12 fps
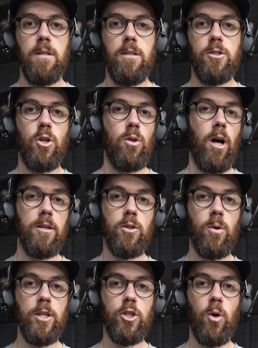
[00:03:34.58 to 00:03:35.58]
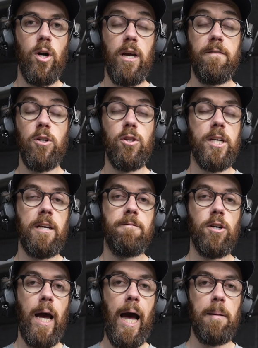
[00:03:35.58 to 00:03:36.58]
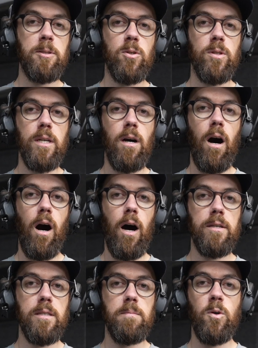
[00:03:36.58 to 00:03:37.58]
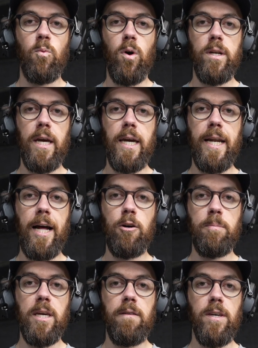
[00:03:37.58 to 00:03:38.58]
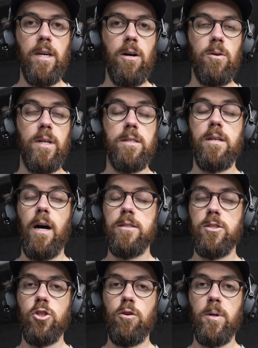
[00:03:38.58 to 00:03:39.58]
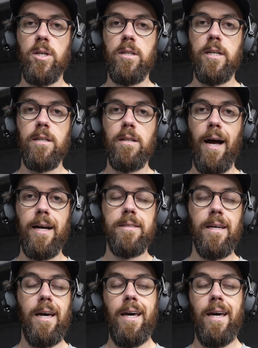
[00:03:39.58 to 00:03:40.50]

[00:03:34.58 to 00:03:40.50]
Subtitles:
So long story short, if you're looking for an absolutely awesome 1:8 LPVO that's got super clear glass,